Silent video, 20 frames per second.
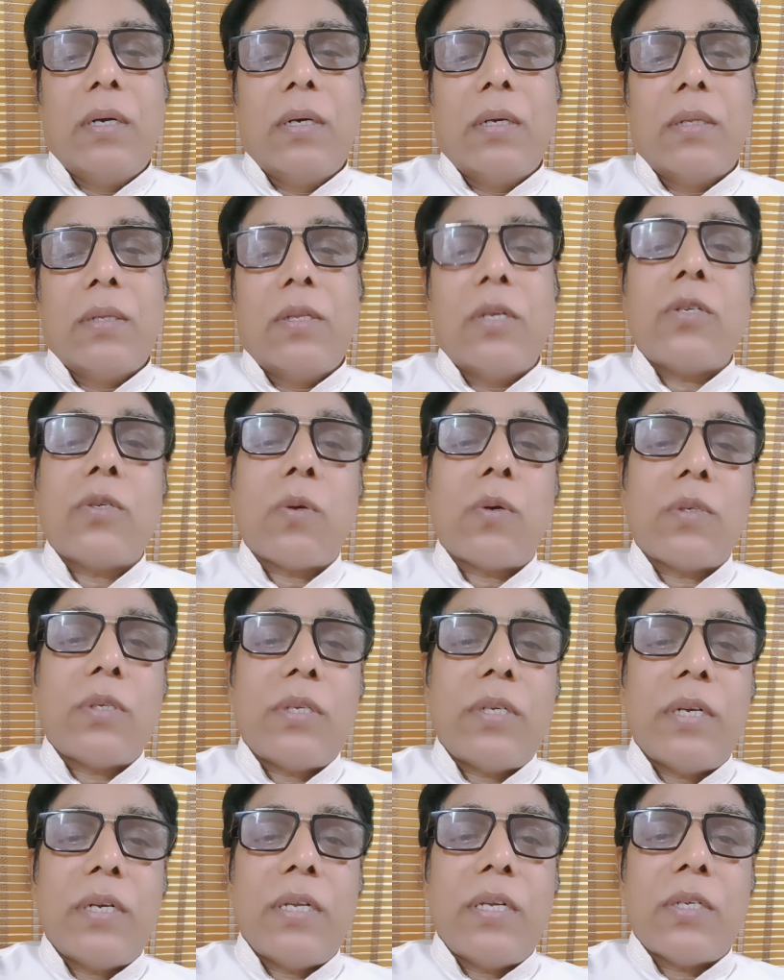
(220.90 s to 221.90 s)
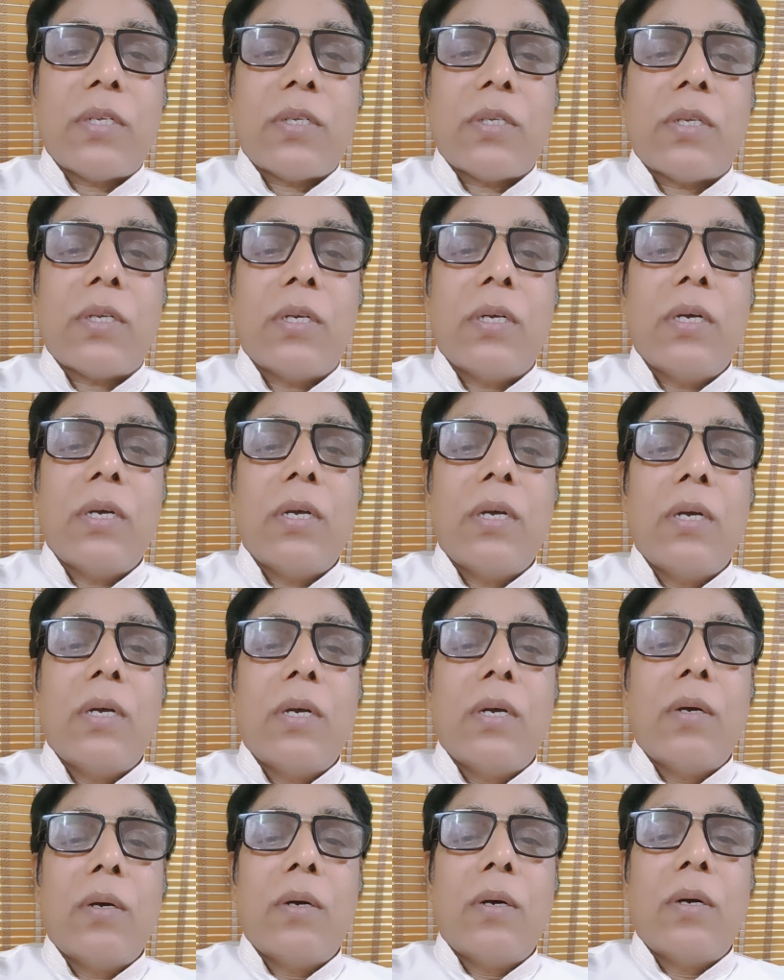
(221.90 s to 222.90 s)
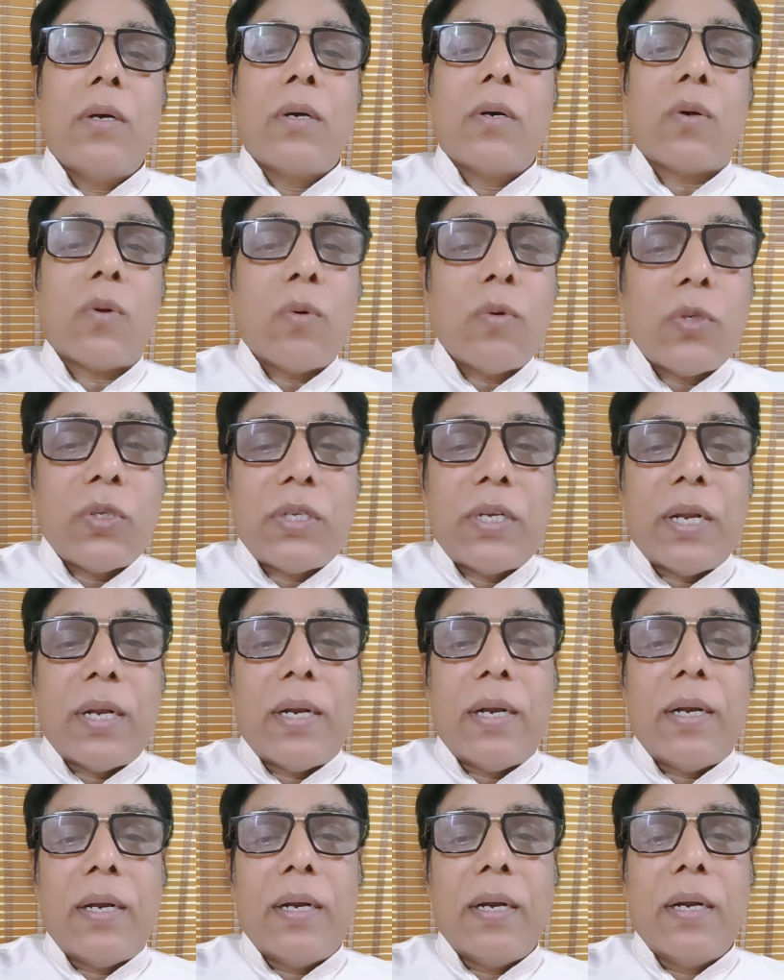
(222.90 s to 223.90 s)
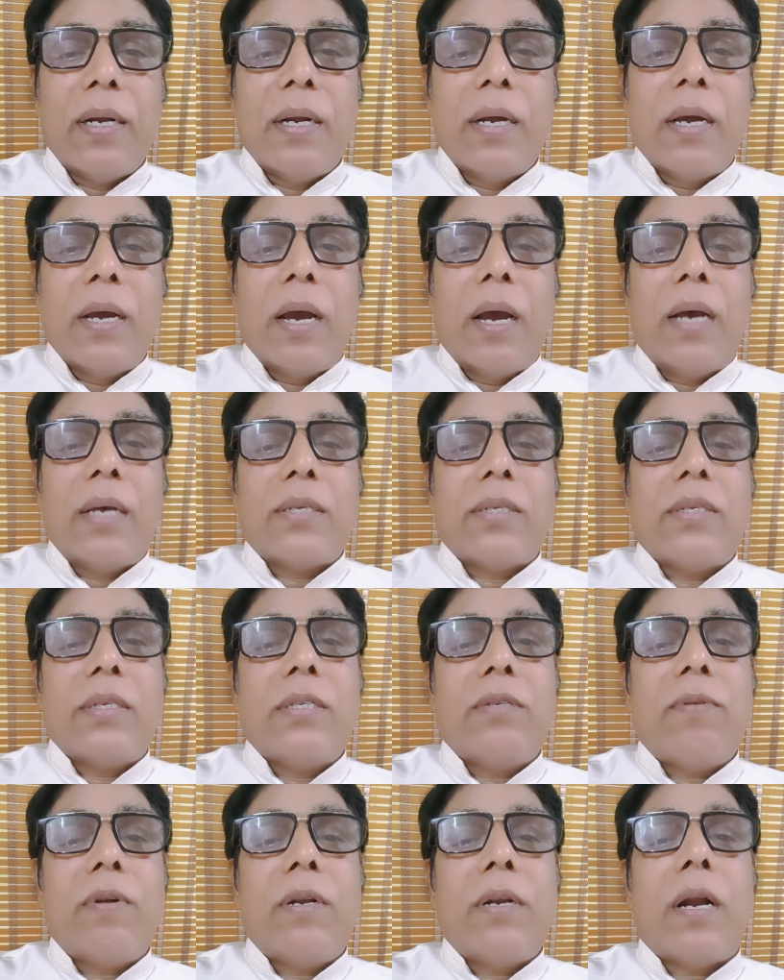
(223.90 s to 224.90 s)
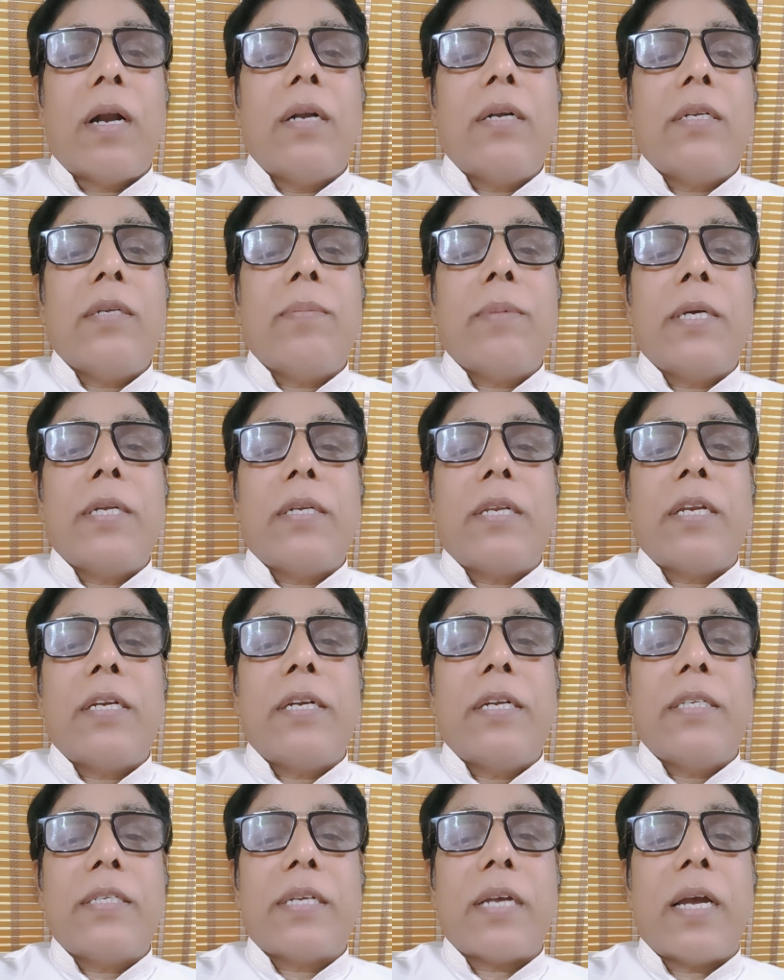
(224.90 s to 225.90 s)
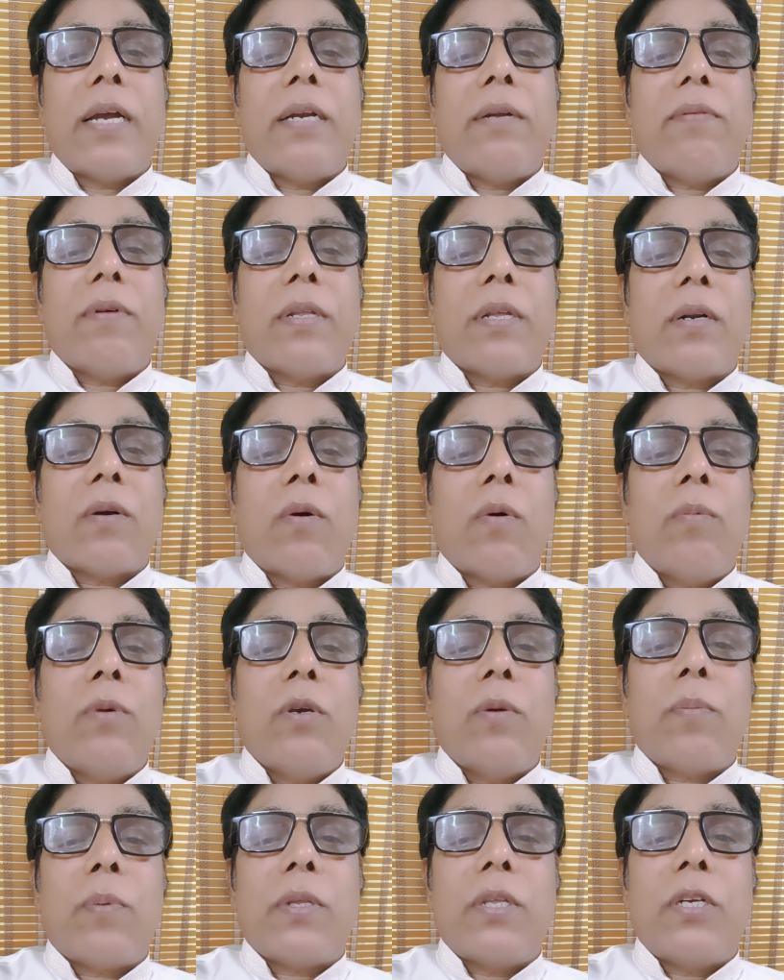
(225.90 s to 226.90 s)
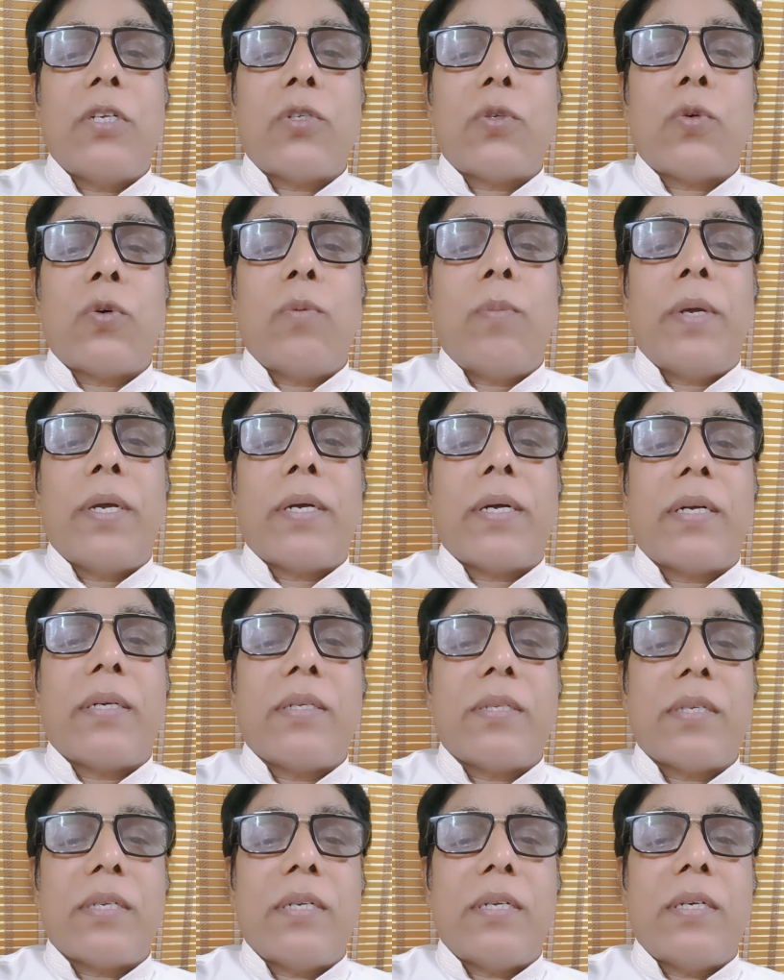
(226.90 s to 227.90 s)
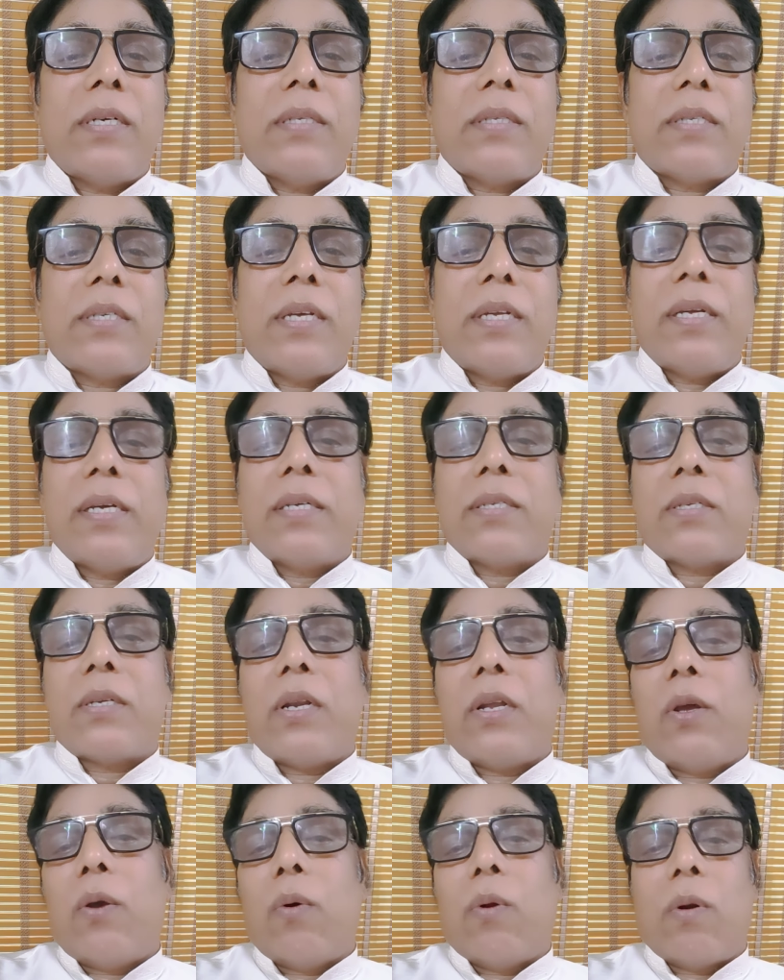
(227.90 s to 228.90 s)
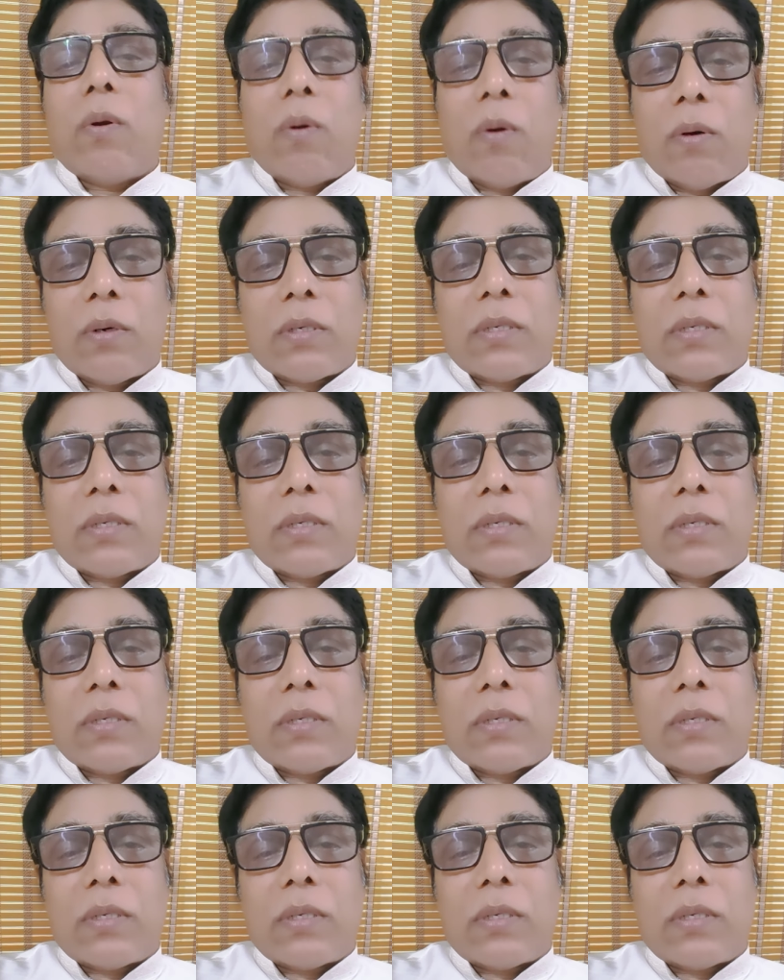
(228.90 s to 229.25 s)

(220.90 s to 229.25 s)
This question is crucial as it will ultimately decide whether homeopathy should be considered seriously or not.